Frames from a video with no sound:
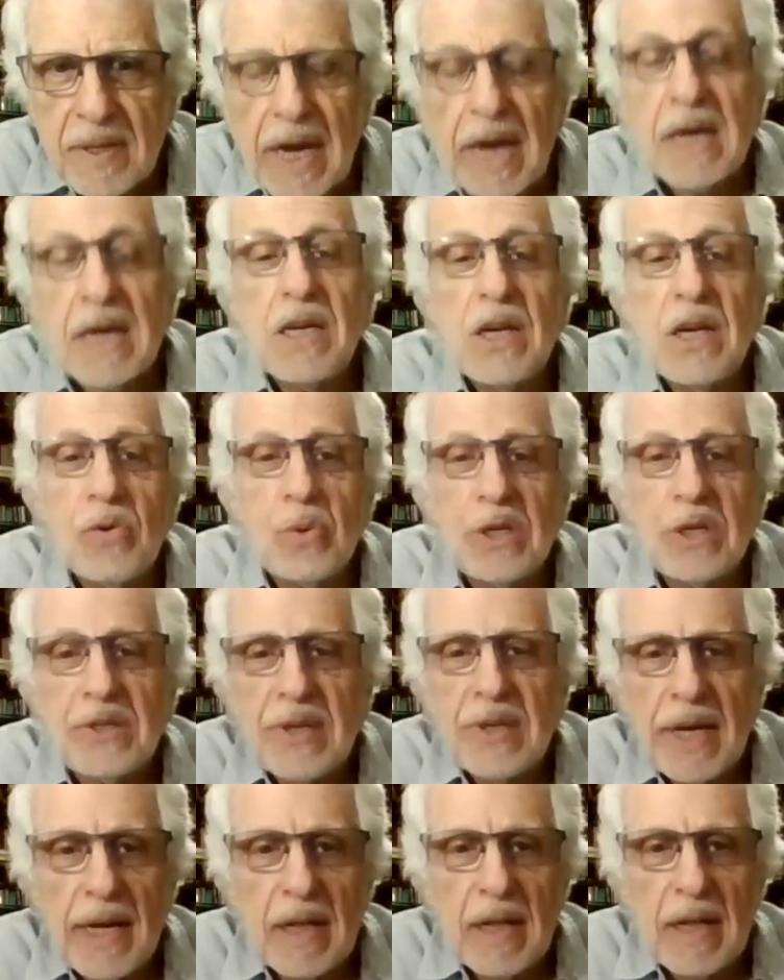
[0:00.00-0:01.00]
And he would
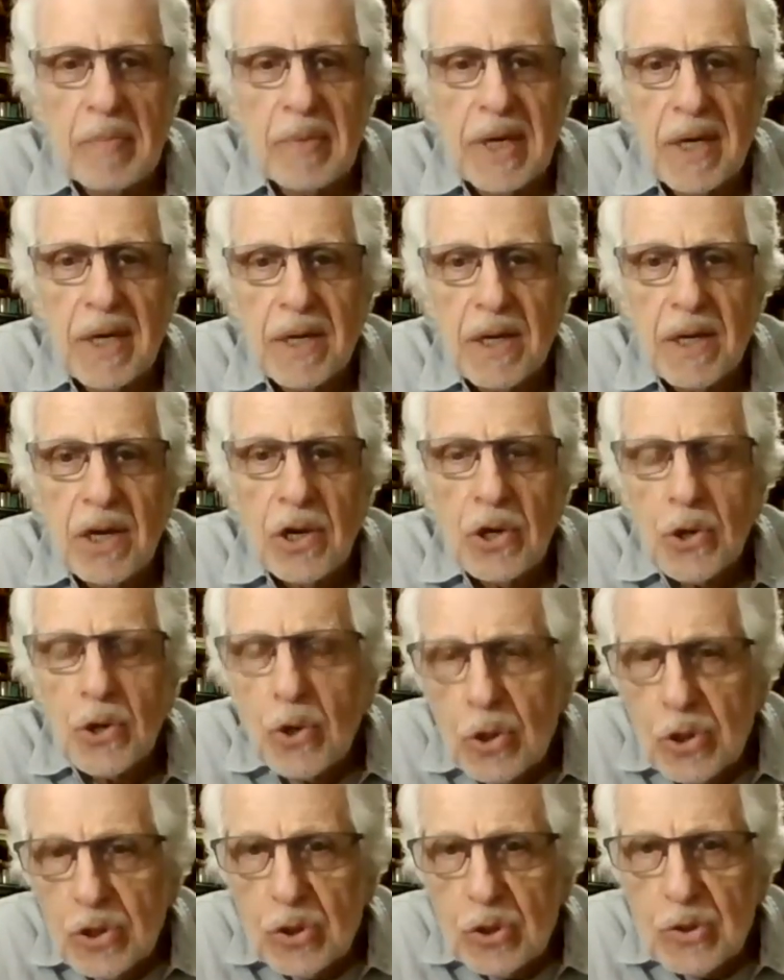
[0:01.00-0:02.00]
tell me,
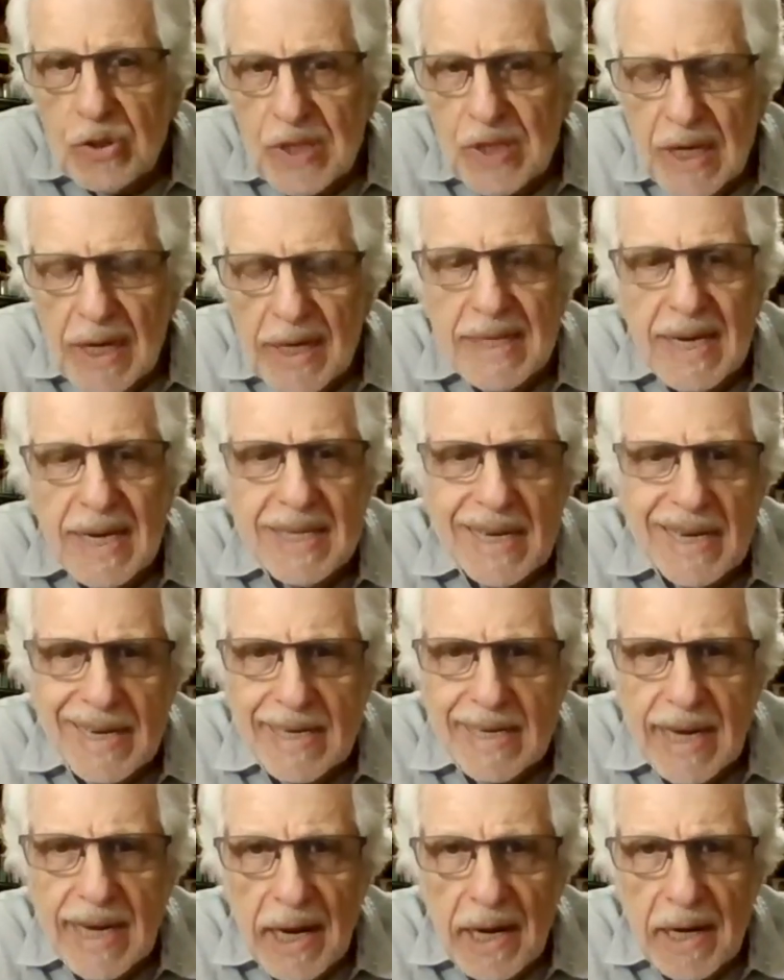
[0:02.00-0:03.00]
could you say that
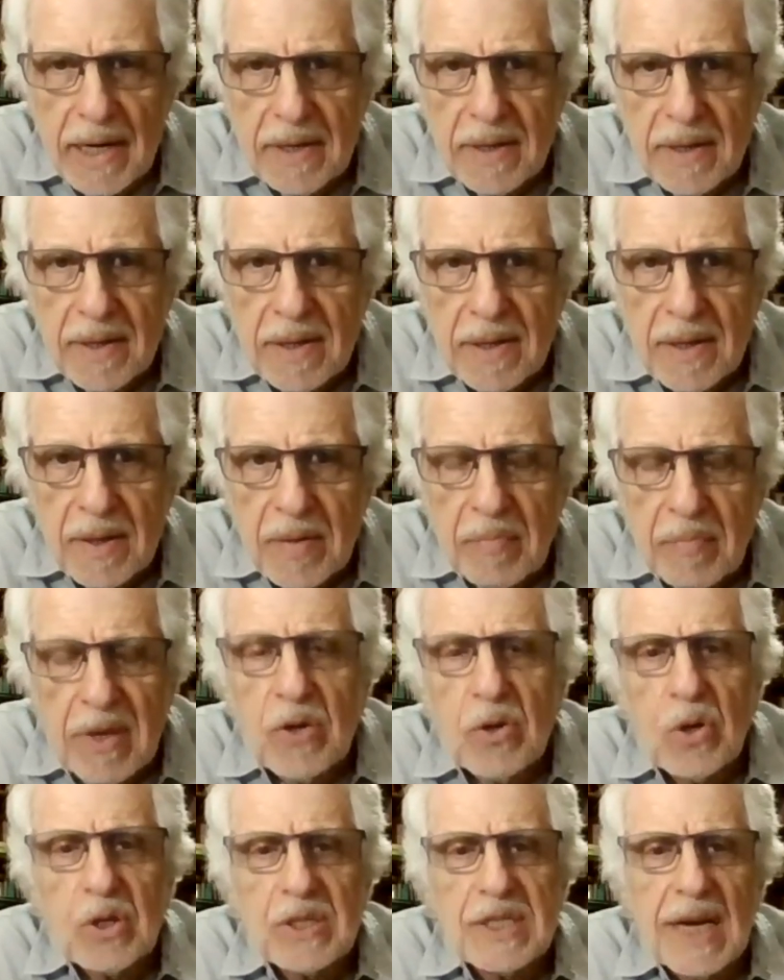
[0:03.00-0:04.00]
again?
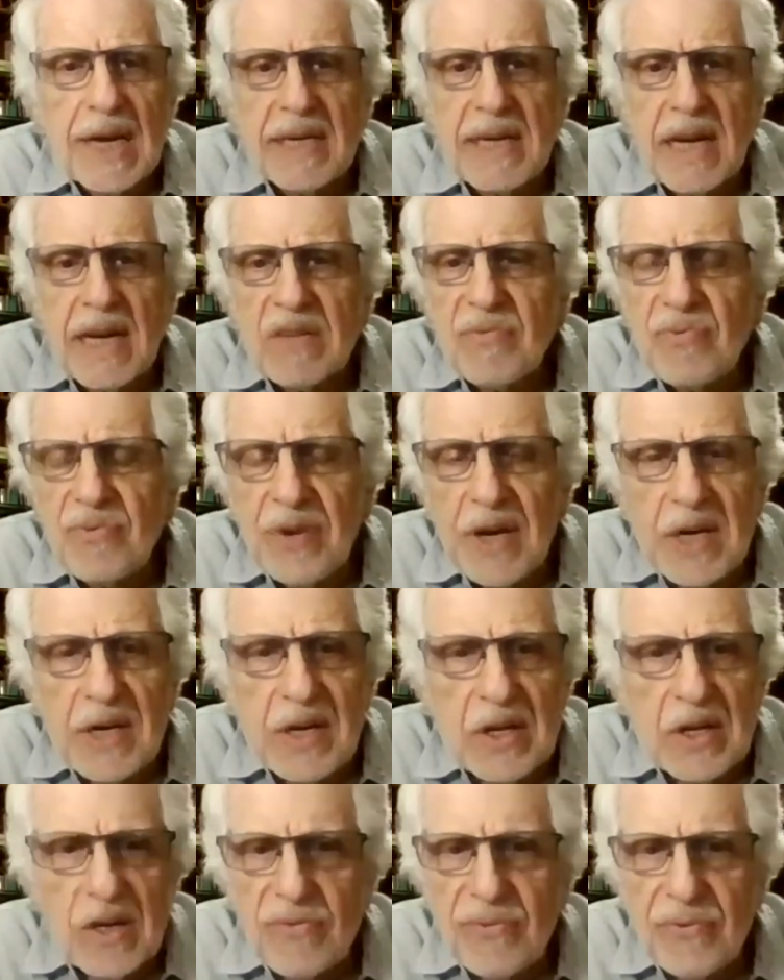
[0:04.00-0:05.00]
Because I got
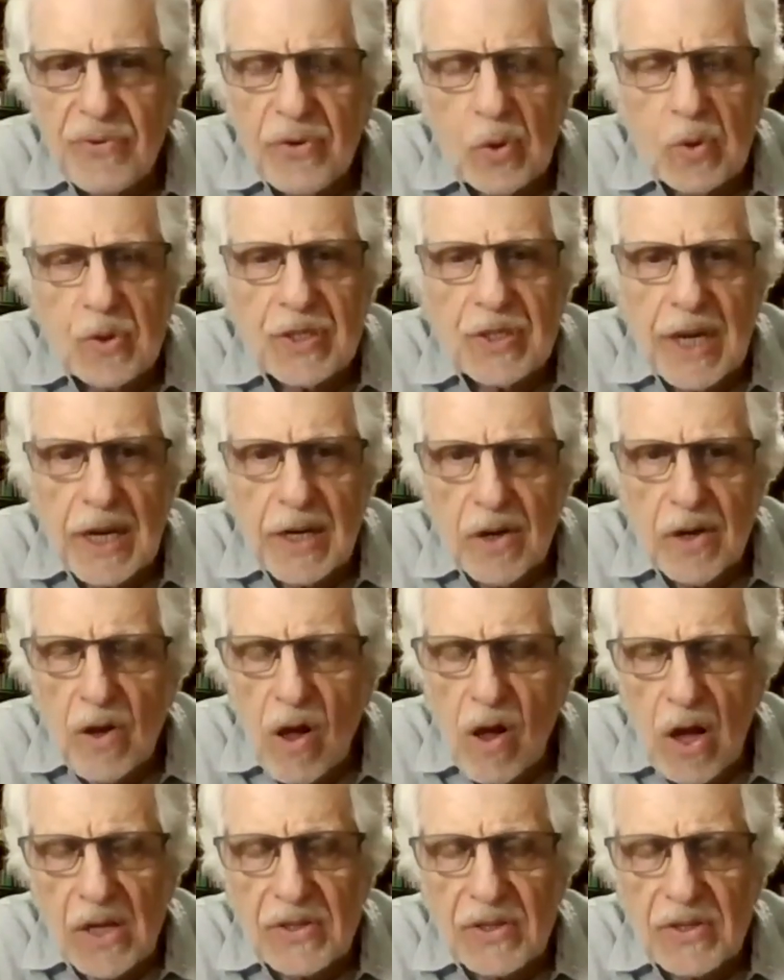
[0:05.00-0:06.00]
very confused and
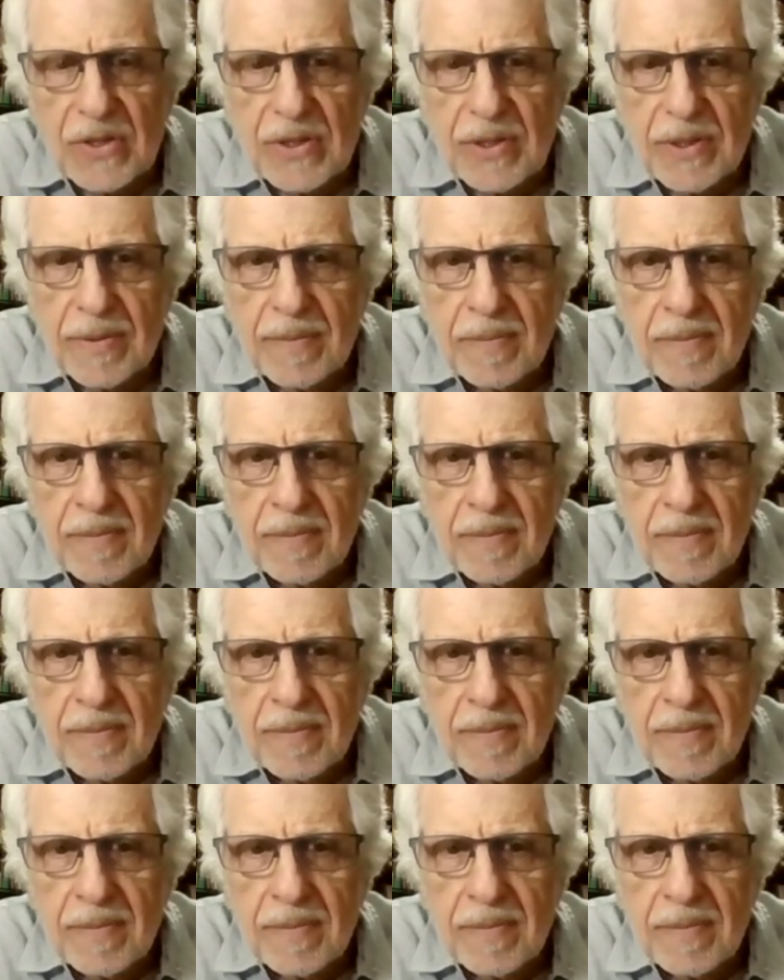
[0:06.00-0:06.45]
lost.